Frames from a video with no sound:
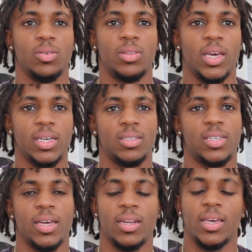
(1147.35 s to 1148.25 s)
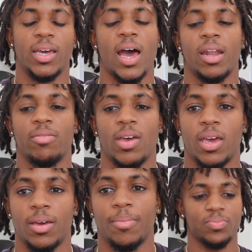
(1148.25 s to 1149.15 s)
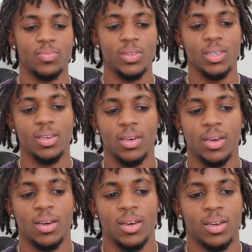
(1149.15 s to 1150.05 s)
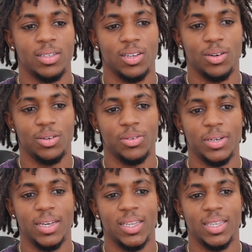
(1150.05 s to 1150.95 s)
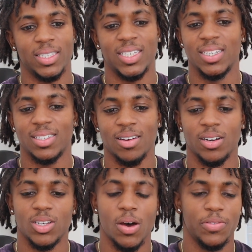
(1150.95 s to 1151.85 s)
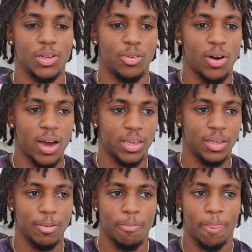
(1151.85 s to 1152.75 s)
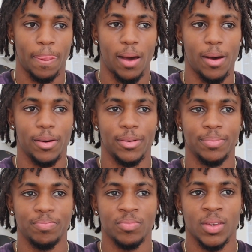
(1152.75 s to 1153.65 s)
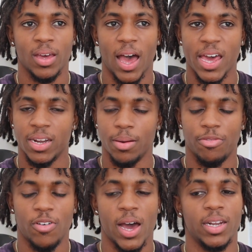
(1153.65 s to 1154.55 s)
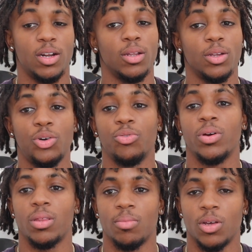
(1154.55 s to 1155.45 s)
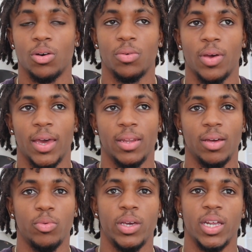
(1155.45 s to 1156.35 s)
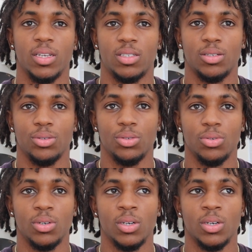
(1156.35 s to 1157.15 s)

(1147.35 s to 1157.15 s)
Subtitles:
things tend to get out of hand. So the season starts off a little rocky. I ended up finding a little rhythm though, and then we get into